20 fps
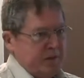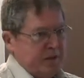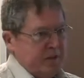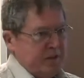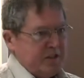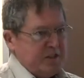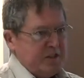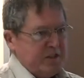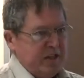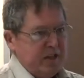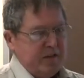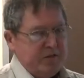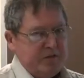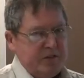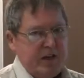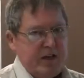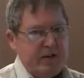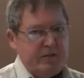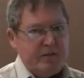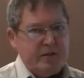the son of
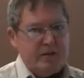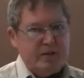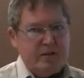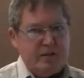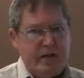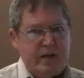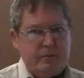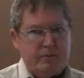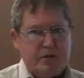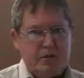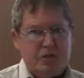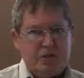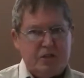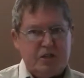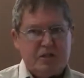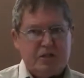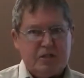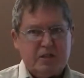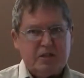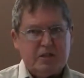David, namely
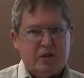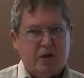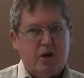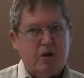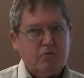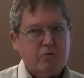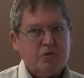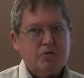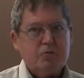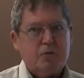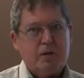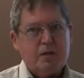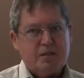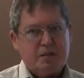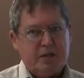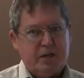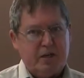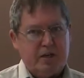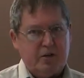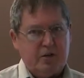Jesus, always
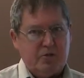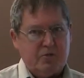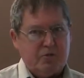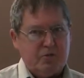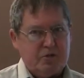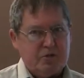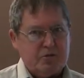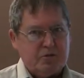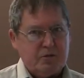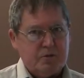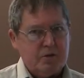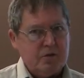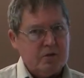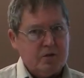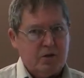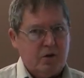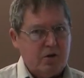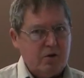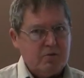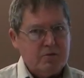was king over Israel
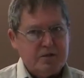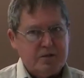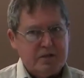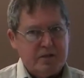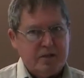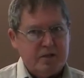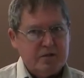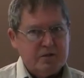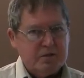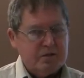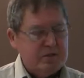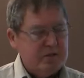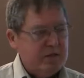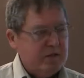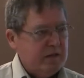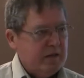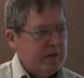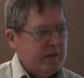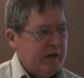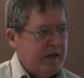and always is
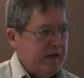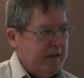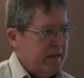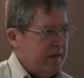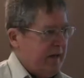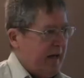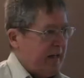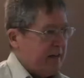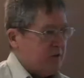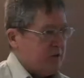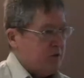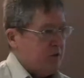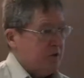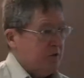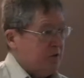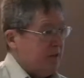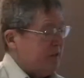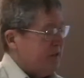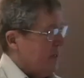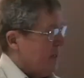and that
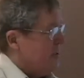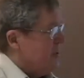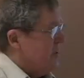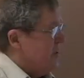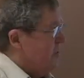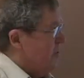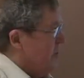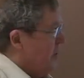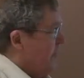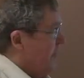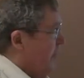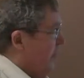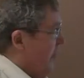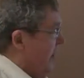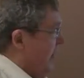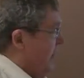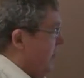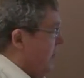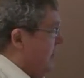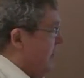throne does endure
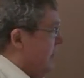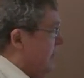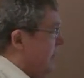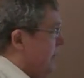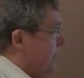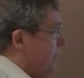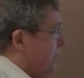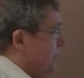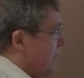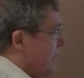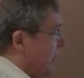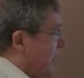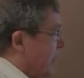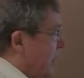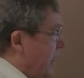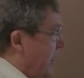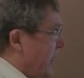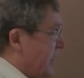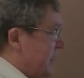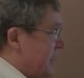forever,
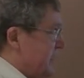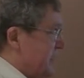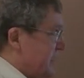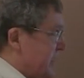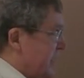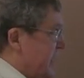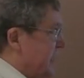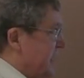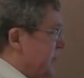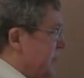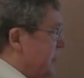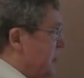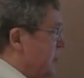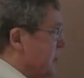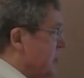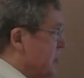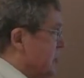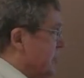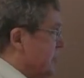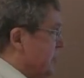uh, and his kingdom
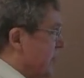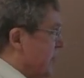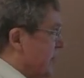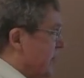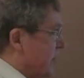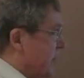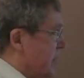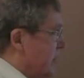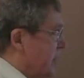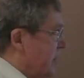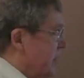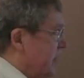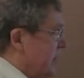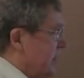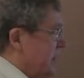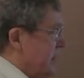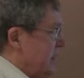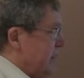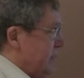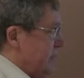endures forever,
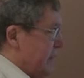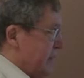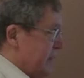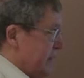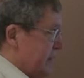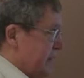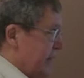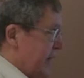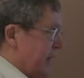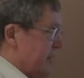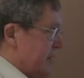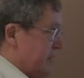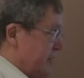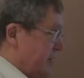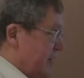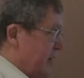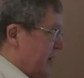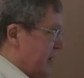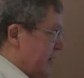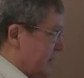but that's
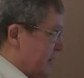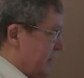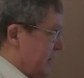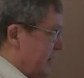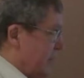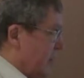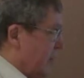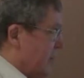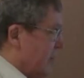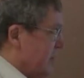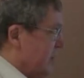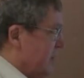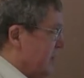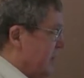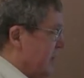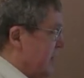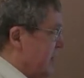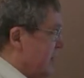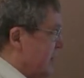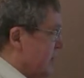not the
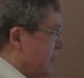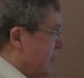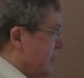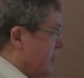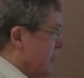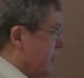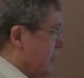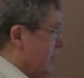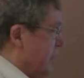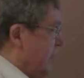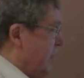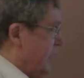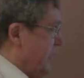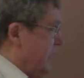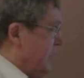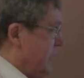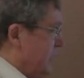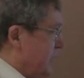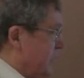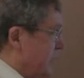earthly throne or
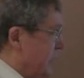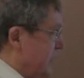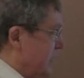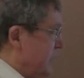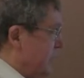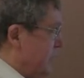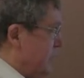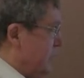kingdom that